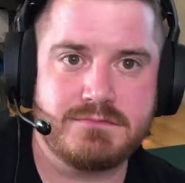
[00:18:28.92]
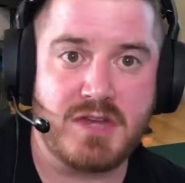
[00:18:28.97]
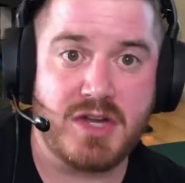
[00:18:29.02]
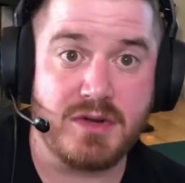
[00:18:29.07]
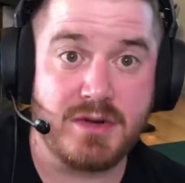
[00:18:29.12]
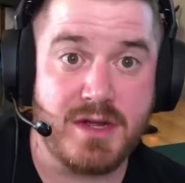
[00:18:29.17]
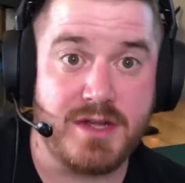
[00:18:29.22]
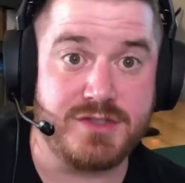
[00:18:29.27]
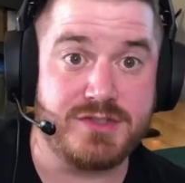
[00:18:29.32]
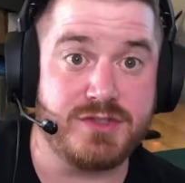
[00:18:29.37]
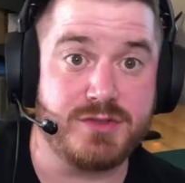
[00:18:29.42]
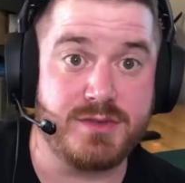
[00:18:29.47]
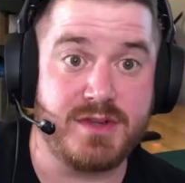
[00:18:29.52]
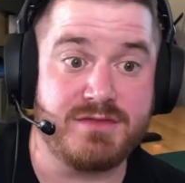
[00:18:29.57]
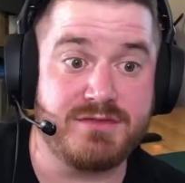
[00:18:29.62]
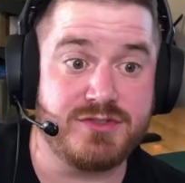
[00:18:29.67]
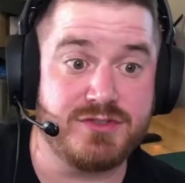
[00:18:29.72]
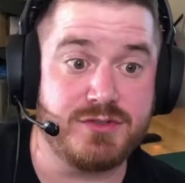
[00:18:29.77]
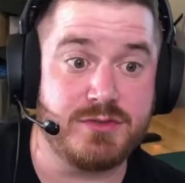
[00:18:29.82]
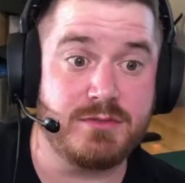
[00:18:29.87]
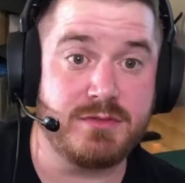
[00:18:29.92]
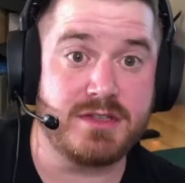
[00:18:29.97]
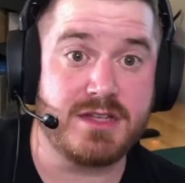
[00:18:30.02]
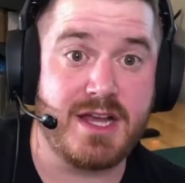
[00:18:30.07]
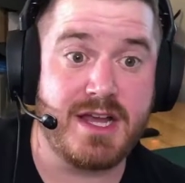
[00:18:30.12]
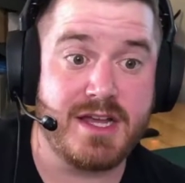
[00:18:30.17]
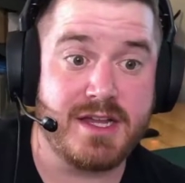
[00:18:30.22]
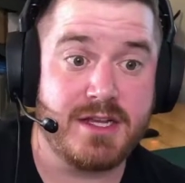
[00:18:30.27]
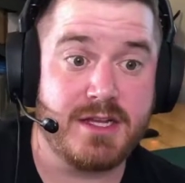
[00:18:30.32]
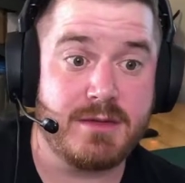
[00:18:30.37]
All right, so we have the Zoom
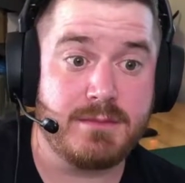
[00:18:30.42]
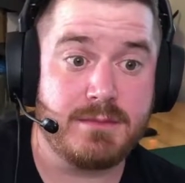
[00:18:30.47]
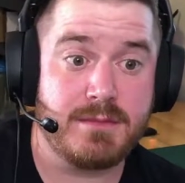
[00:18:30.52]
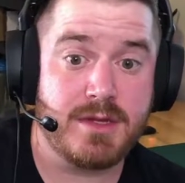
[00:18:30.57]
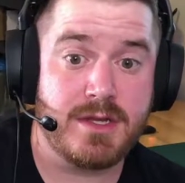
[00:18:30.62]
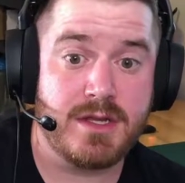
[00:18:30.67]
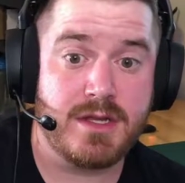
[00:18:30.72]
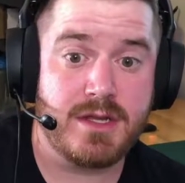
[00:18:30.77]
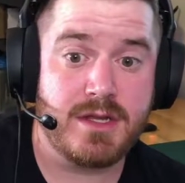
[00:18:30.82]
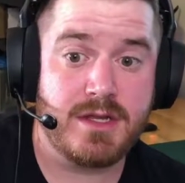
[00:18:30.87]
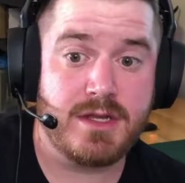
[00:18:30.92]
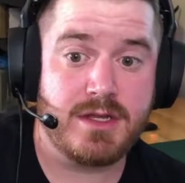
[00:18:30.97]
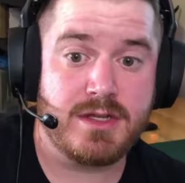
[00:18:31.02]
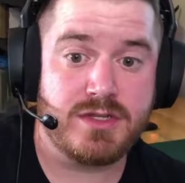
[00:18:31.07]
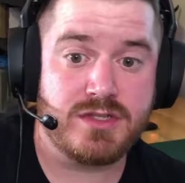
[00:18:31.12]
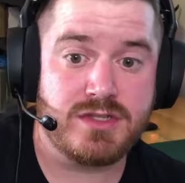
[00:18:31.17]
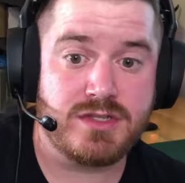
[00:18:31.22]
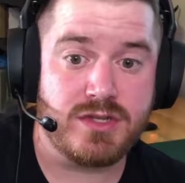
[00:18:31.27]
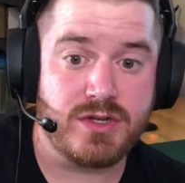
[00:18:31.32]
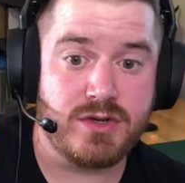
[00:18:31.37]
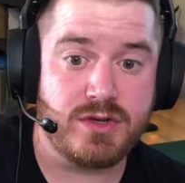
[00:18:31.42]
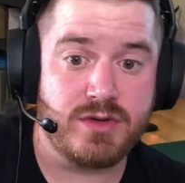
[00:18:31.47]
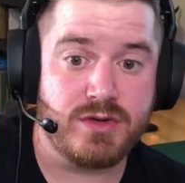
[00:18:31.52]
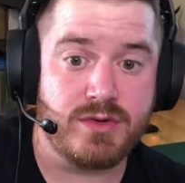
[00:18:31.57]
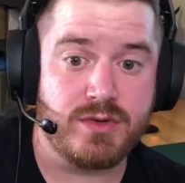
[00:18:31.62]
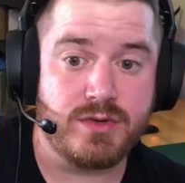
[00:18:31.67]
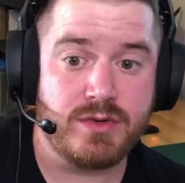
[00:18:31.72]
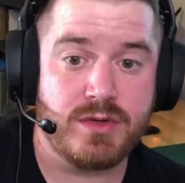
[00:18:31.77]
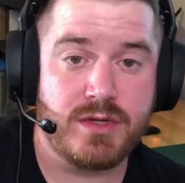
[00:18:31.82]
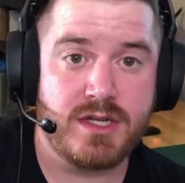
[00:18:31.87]
client up.
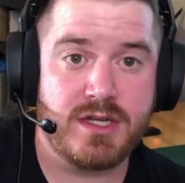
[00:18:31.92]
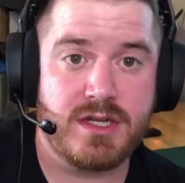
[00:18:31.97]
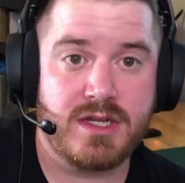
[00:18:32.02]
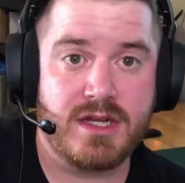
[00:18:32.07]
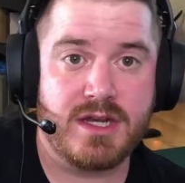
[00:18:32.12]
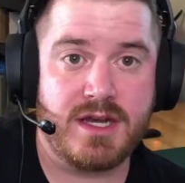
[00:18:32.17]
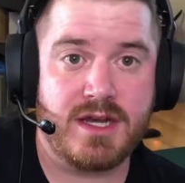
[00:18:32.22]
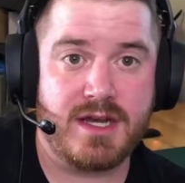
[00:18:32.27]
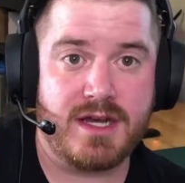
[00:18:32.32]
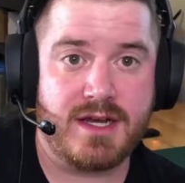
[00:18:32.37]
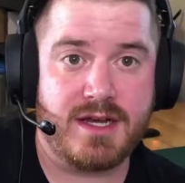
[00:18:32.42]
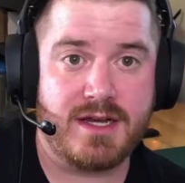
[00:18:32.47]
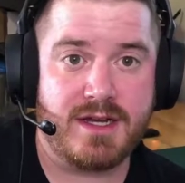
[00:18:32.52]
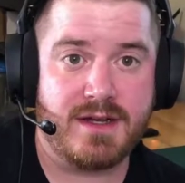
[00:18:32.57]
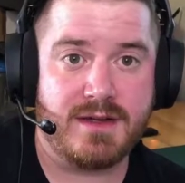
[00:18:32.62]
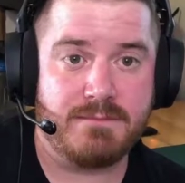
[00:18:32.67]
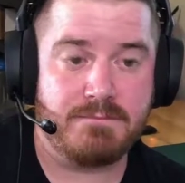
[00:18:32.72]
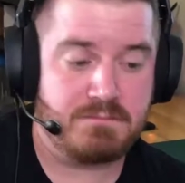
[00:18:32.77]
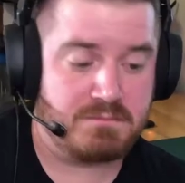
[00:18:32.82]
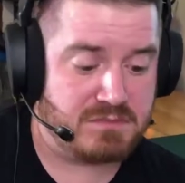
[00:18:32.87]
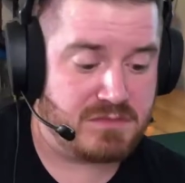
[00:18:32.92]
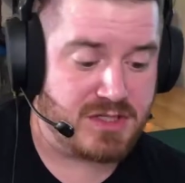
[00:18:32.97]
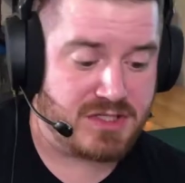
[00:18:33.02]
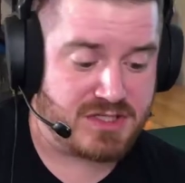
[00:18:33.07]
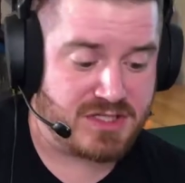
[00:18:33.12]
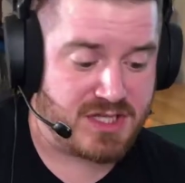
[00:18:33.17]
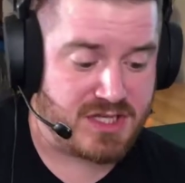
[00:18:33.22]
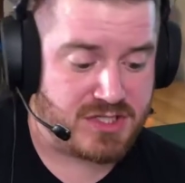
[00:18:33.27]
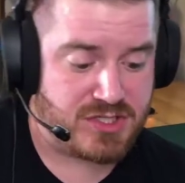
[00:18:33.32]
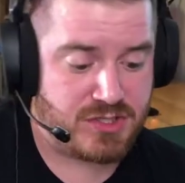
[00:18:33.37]
So uh,
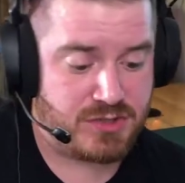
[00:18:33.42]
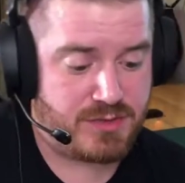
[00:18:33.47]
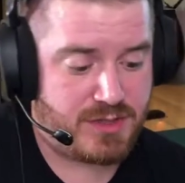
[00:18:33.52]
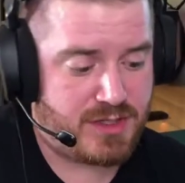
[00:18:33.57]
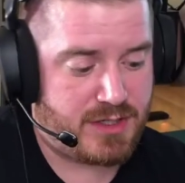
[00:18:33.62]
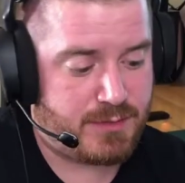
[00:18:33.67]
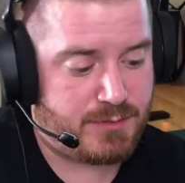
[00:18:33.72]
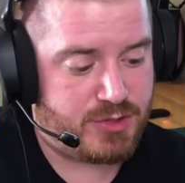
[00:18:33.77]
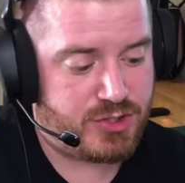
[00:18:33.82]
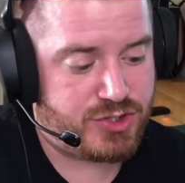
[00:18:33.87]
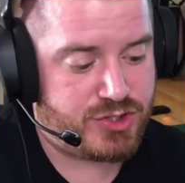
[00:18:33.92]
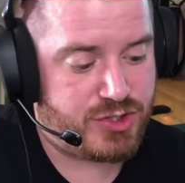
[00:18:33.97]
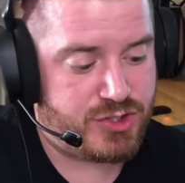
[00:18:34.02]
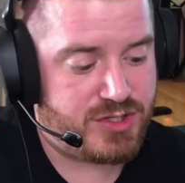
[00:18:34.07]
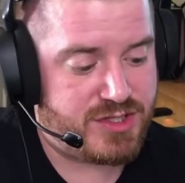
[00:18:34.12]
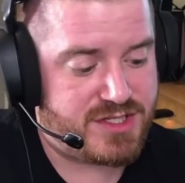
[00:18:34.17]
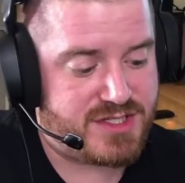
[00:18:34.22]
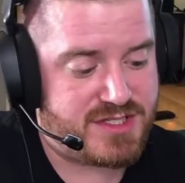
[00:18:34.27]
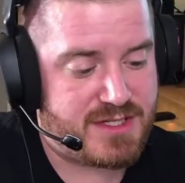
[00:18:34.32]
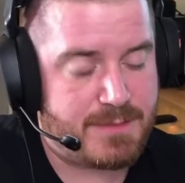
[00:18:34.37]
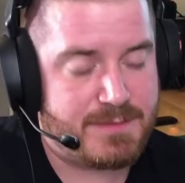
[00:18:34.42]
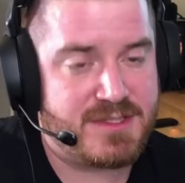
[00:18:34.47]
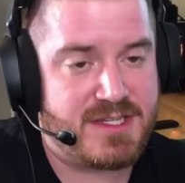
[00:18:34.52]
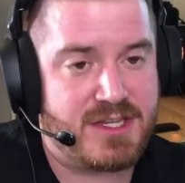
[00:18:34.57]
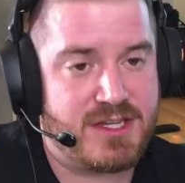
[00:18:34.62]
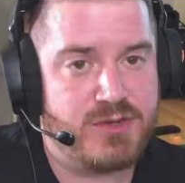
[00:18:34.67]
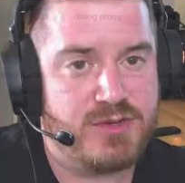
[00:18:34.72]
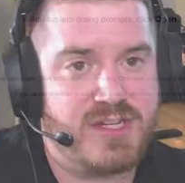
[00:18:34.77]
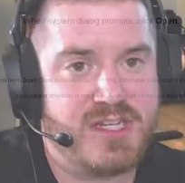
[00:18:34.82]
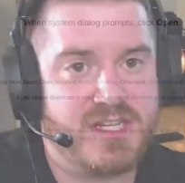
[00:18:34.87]
let's get to it. I'm going to show you the steps
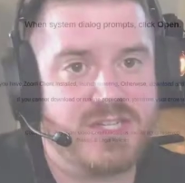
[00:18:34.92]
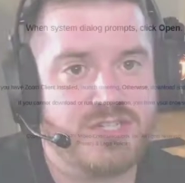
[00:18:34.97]
that you need